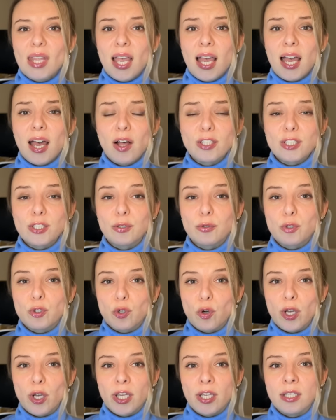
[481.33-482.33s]
Also
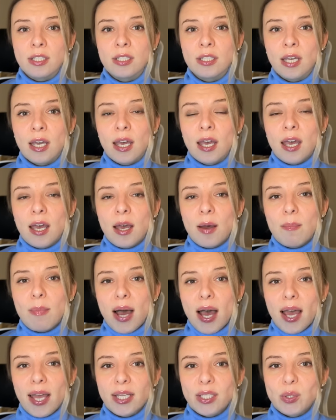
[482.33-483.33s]
join
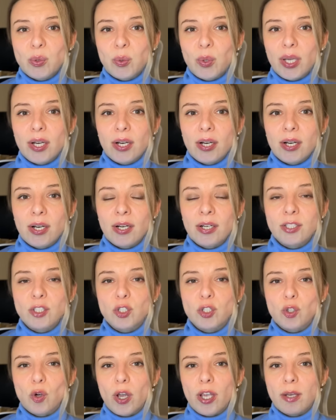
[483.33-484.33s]
my Twitter,
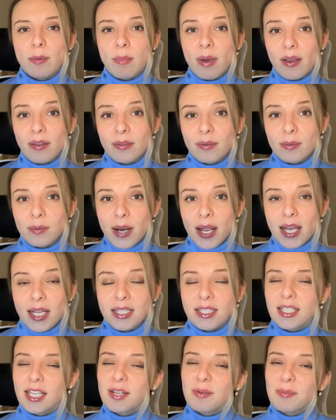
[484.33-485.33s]
join my
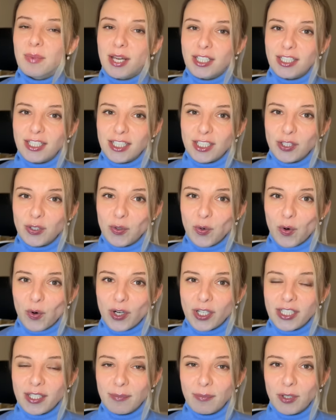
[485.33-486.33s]
Threads and my
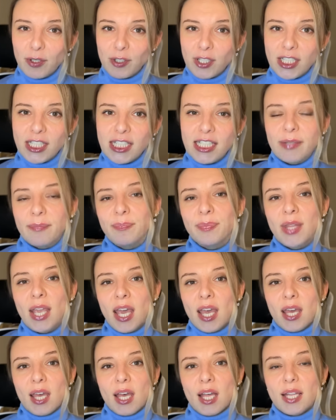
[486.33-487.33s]
Discord community.
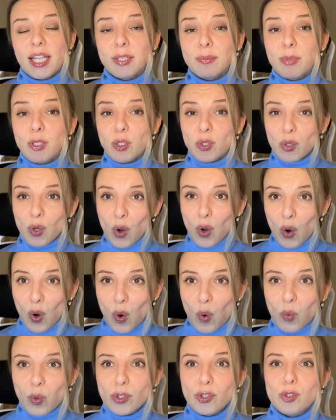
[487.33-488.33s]
Let me
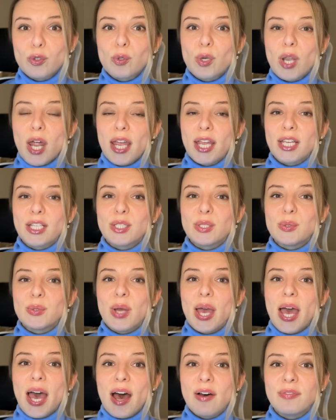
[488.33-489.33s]
know, would you like to
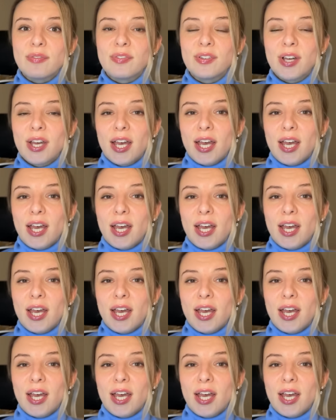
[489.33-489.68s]
have